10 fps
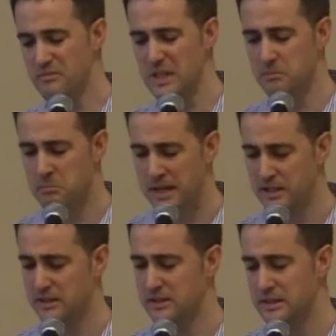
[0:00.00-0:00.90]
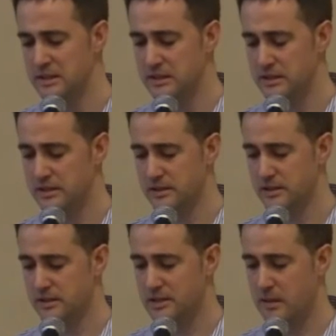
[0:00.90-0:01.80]
but
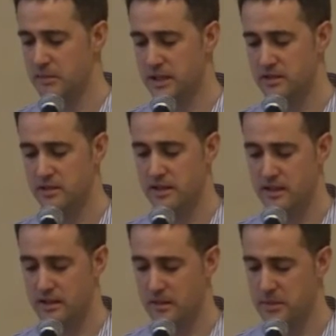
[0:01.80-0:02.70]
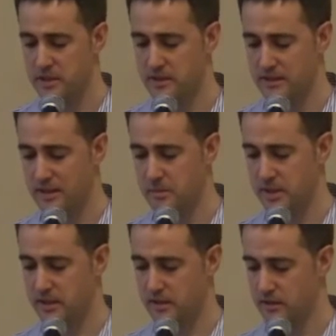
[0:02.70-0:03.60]
sometimes they are a bit
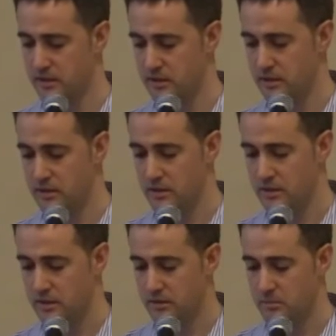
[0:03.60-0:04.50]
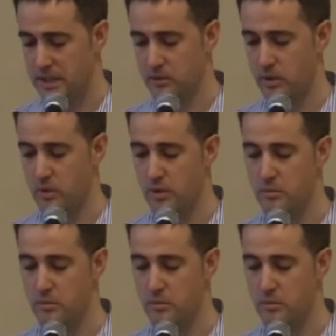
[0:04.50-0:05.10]
limited. But when we